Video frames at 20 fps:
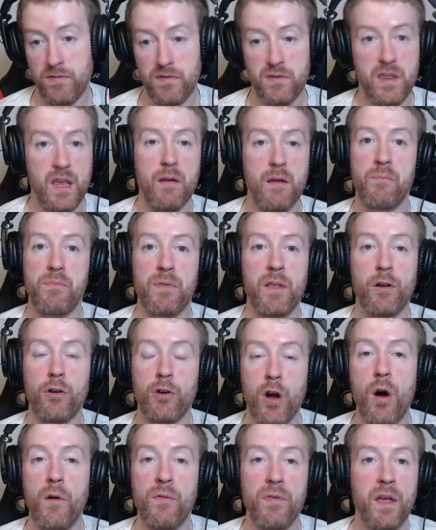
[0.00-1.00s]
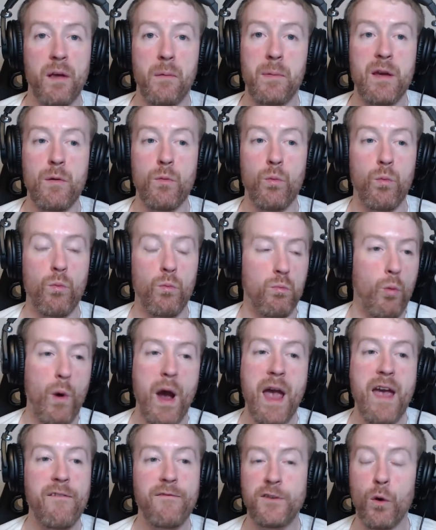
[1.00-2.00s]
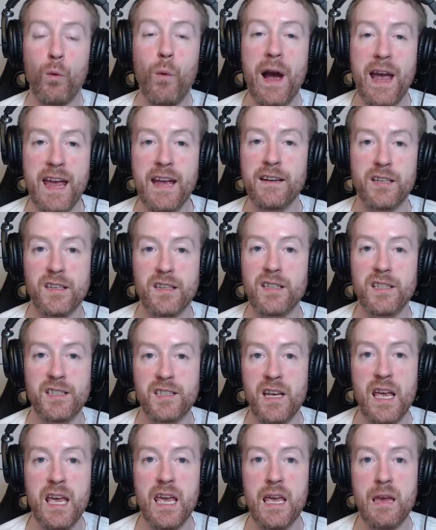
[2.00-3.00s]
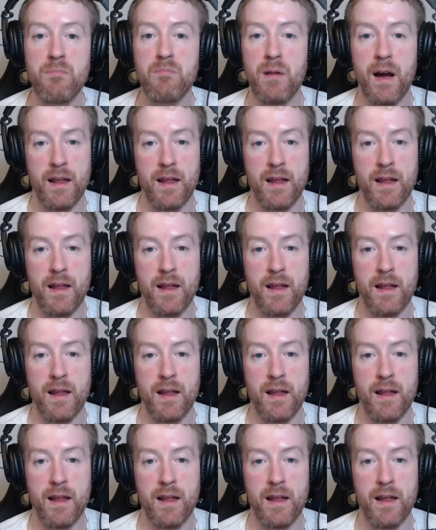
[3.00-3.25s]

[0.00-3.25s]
They'll be waved away into the sea.